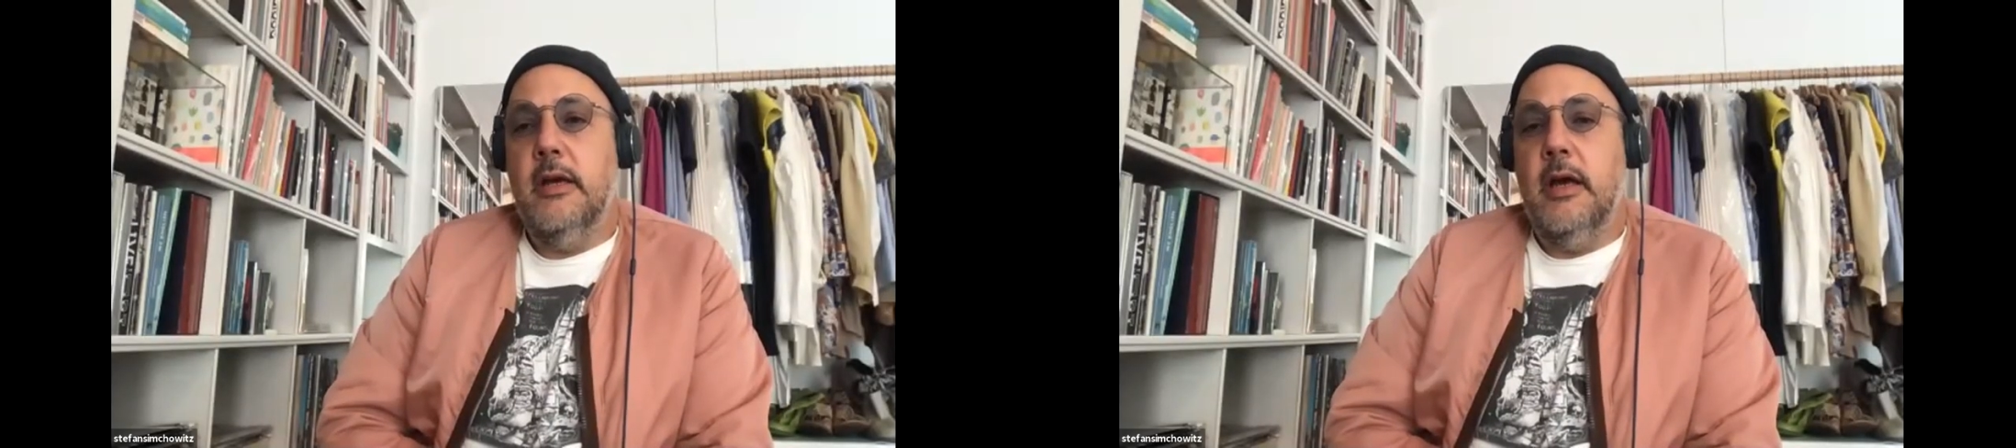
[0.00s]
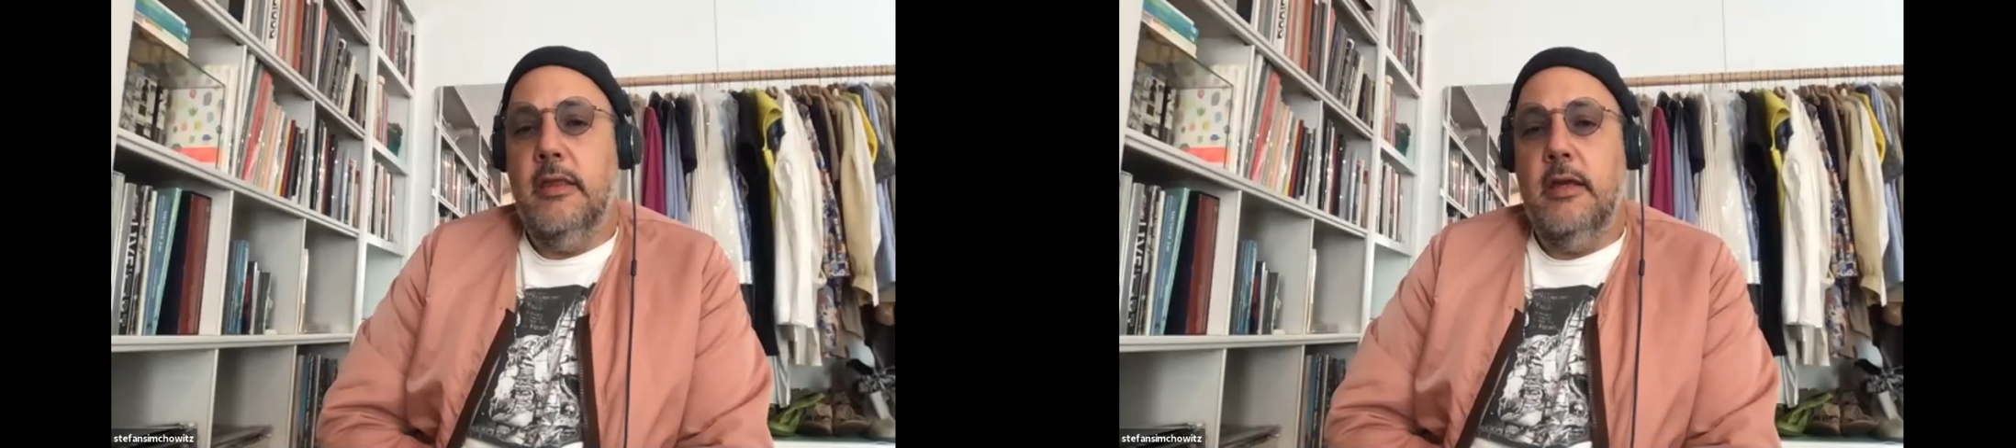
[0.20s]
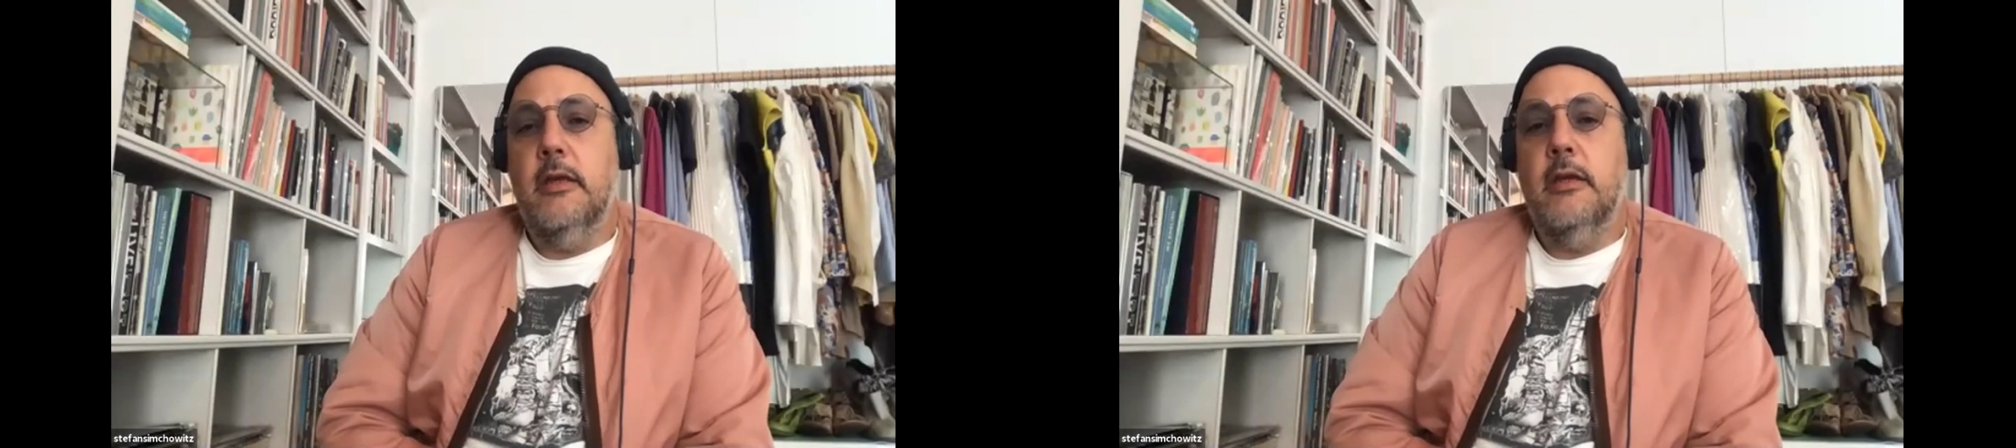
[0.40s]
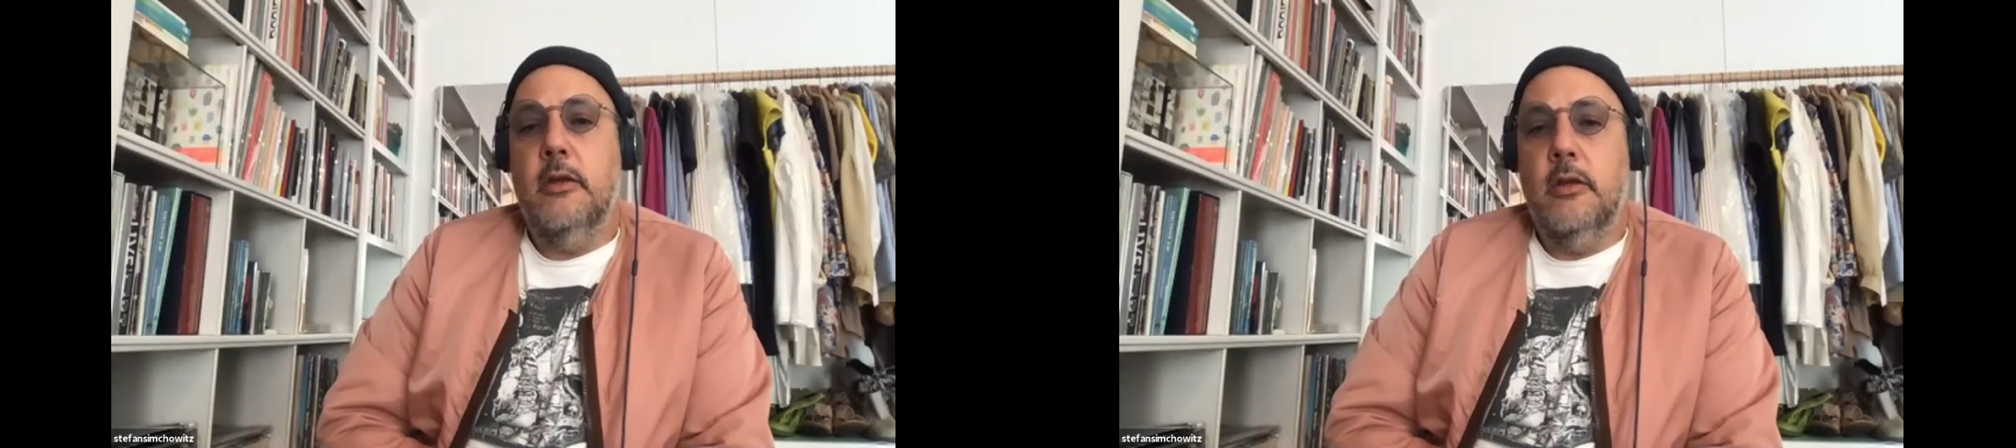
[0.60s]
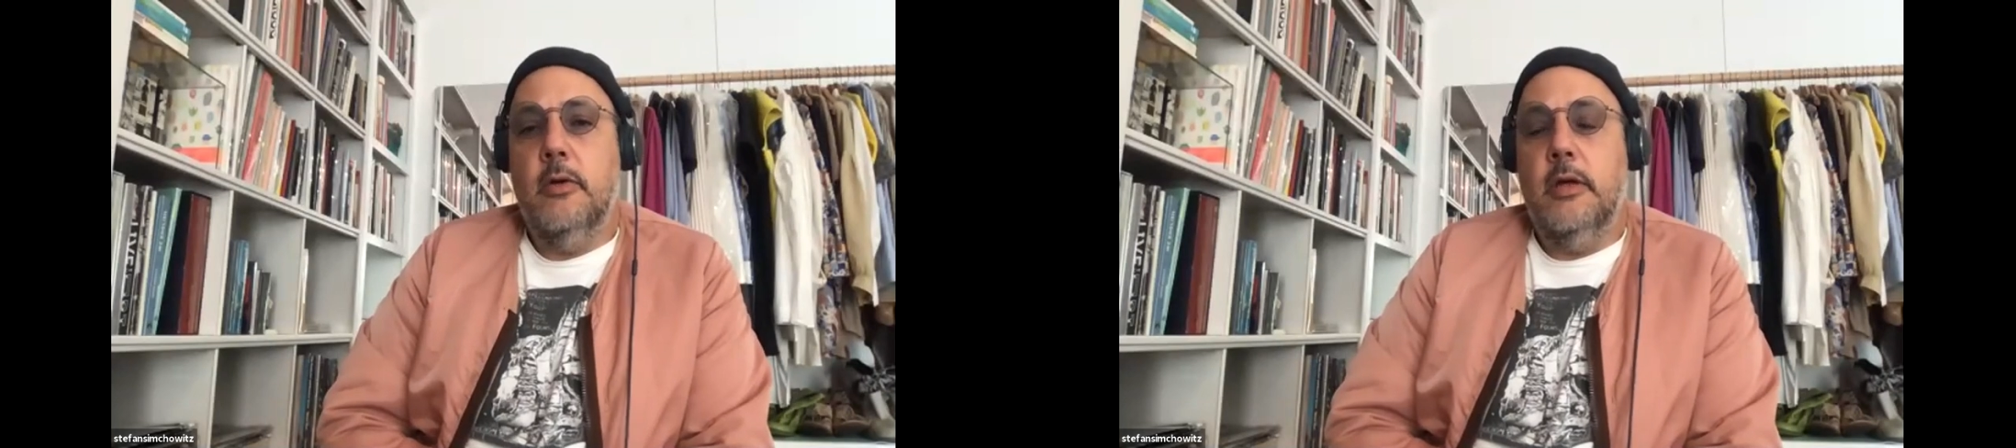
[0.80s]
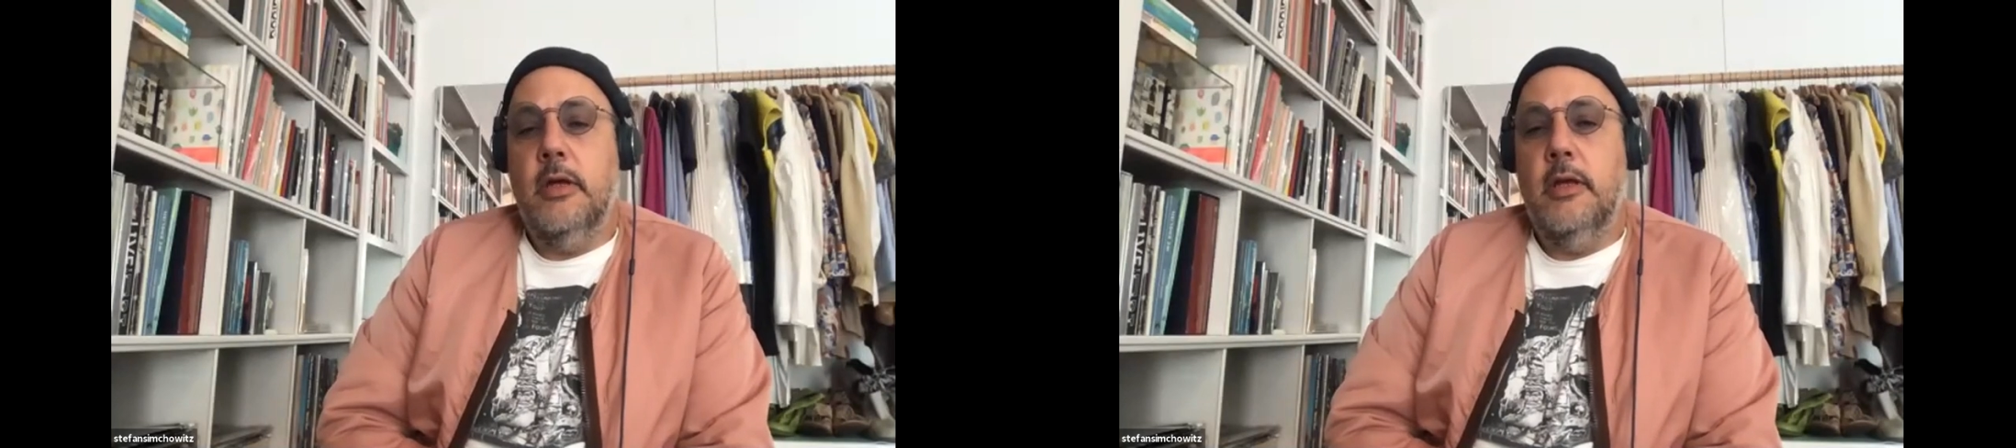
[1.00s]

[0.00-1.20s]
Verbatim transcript: I think you know